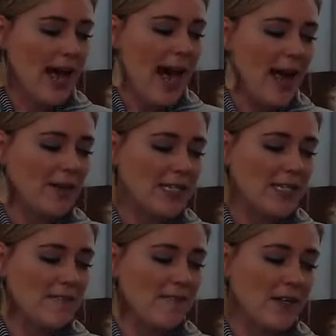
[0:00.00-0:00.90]
How does
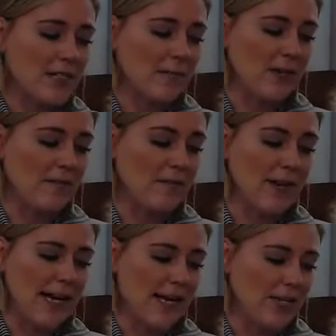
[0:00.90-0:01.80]
it feel to be
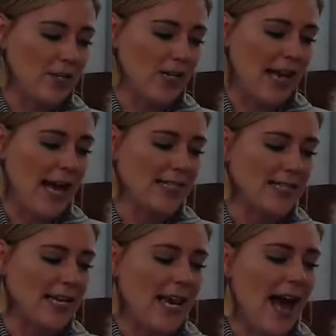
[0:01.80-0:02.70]
free? She asked.